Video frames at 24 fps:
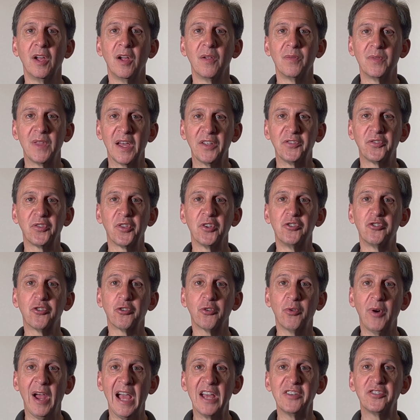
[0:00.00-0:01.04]
That's the
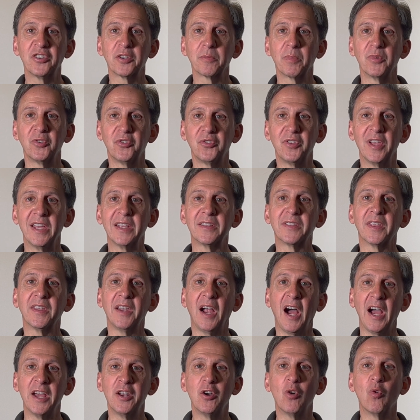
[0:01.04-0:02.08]
tragic mistake that
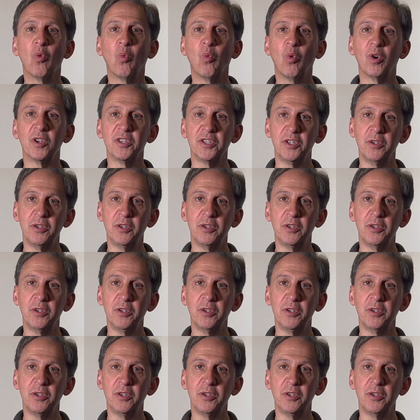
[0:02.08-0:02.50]
I don't want